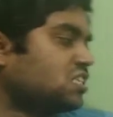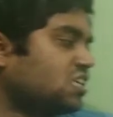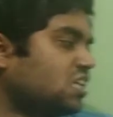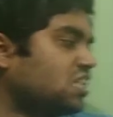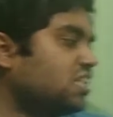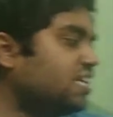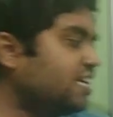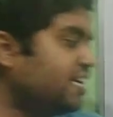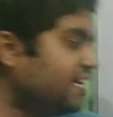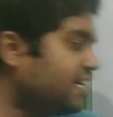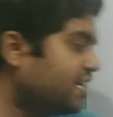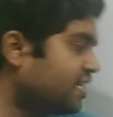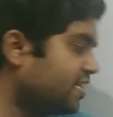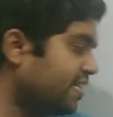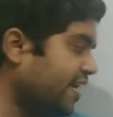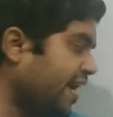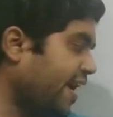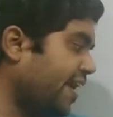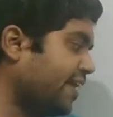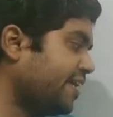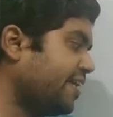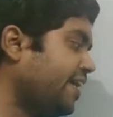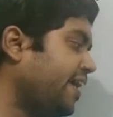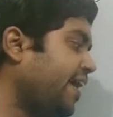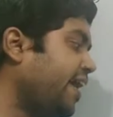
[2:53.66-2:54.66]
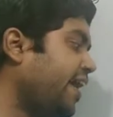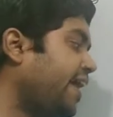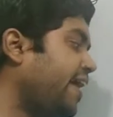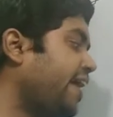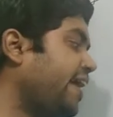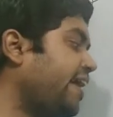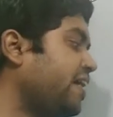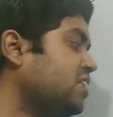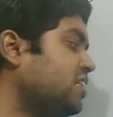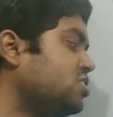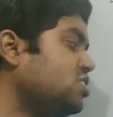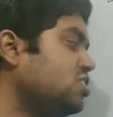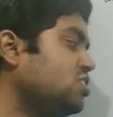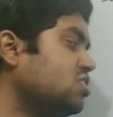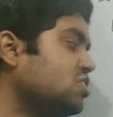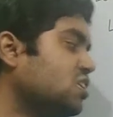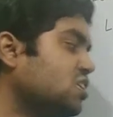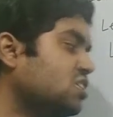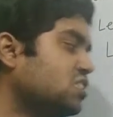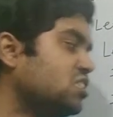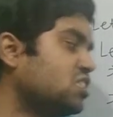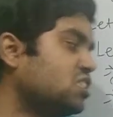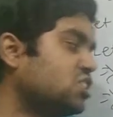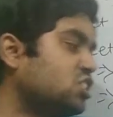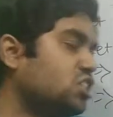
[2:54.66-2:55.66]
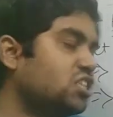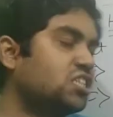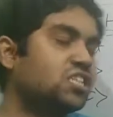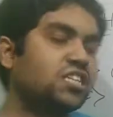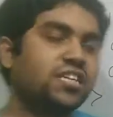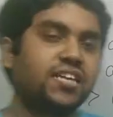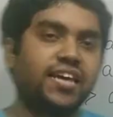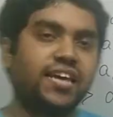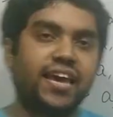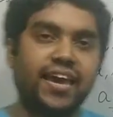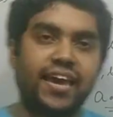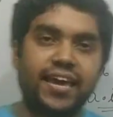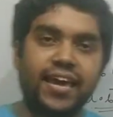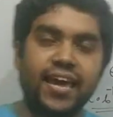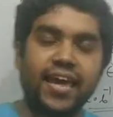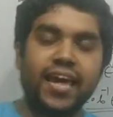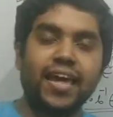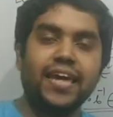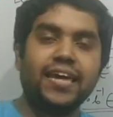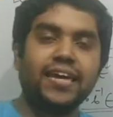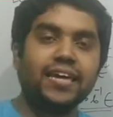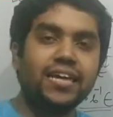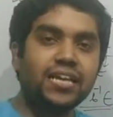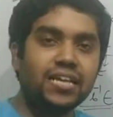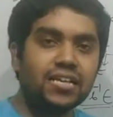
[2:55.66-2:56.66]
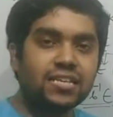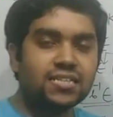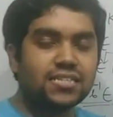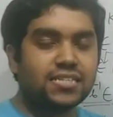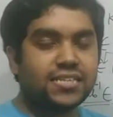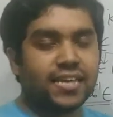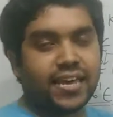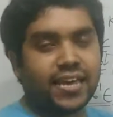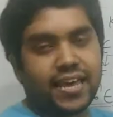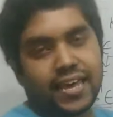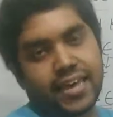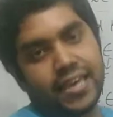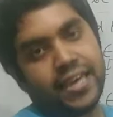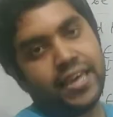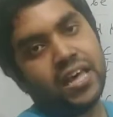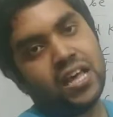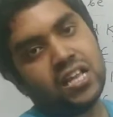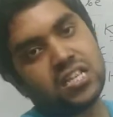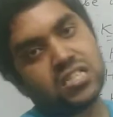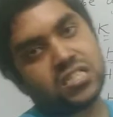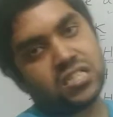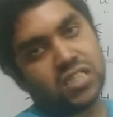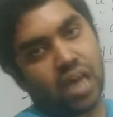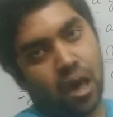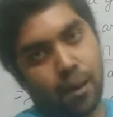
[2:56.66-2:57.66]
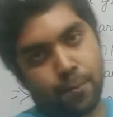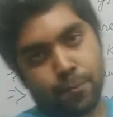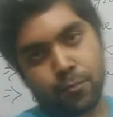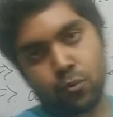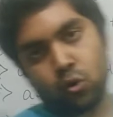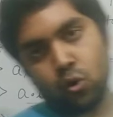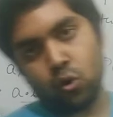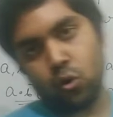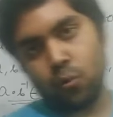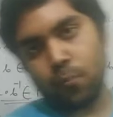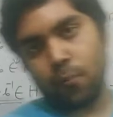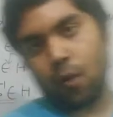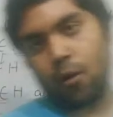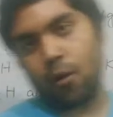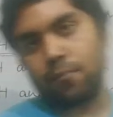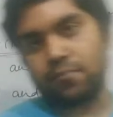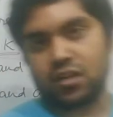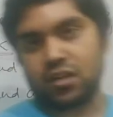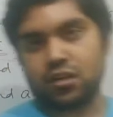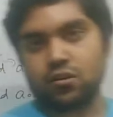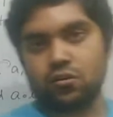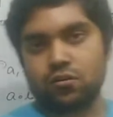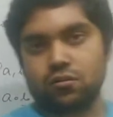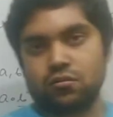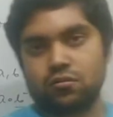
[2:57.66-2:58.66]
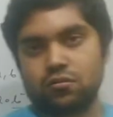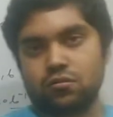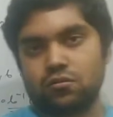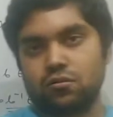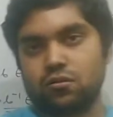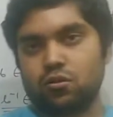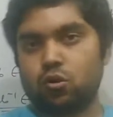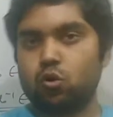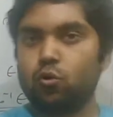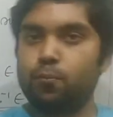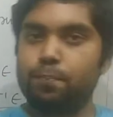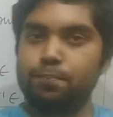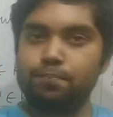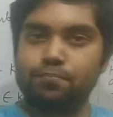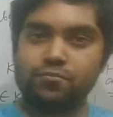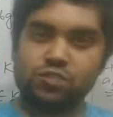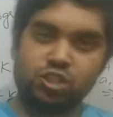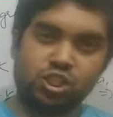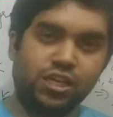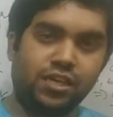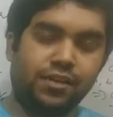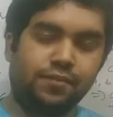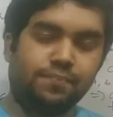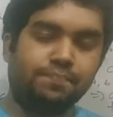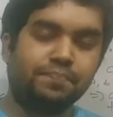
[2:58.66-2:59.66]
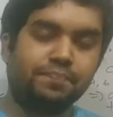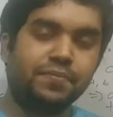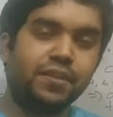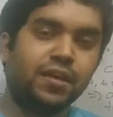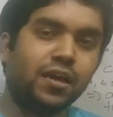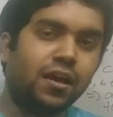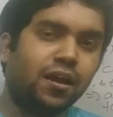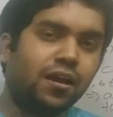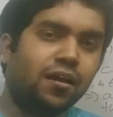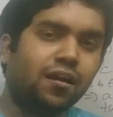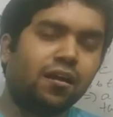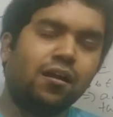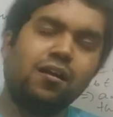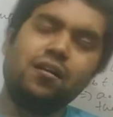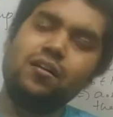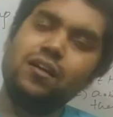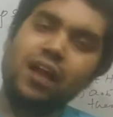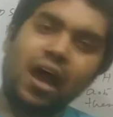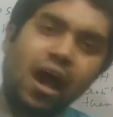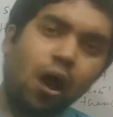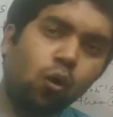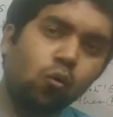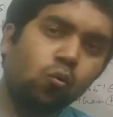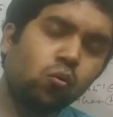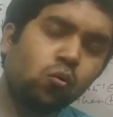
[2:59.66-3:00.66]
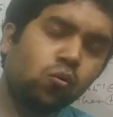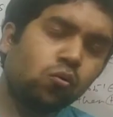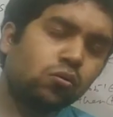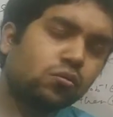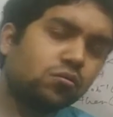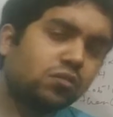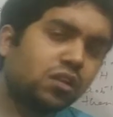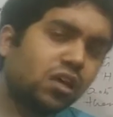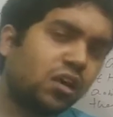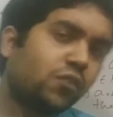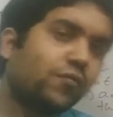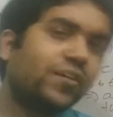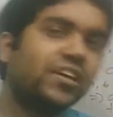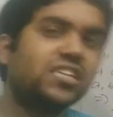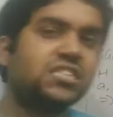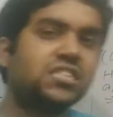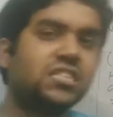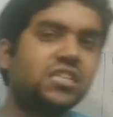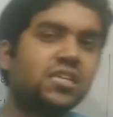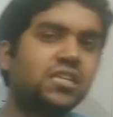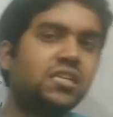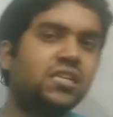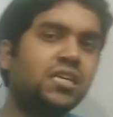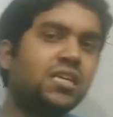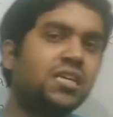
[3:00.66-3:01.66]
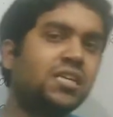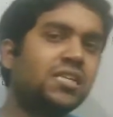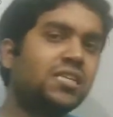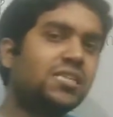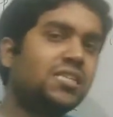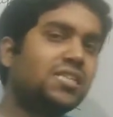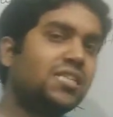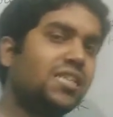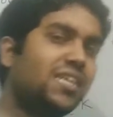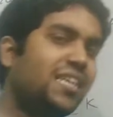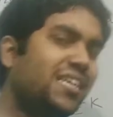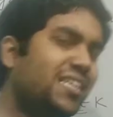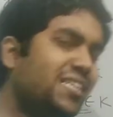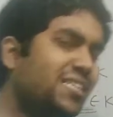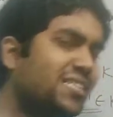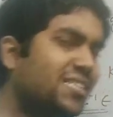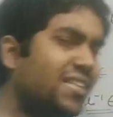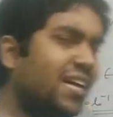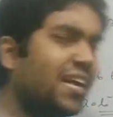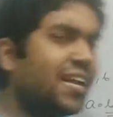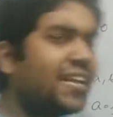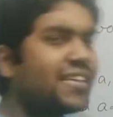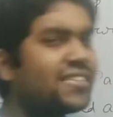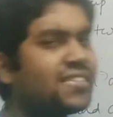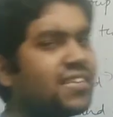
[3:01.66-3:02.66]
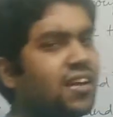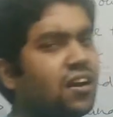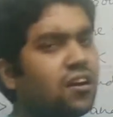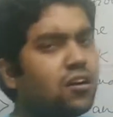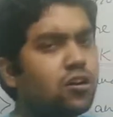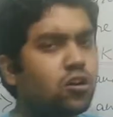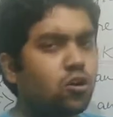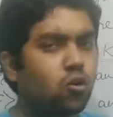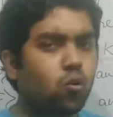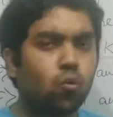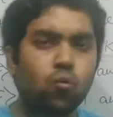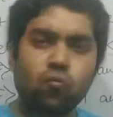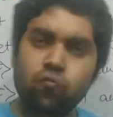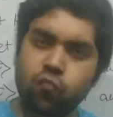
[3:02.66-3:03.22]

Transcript: clear that H intersection K is a subgroup of the group G. Now the question is the result true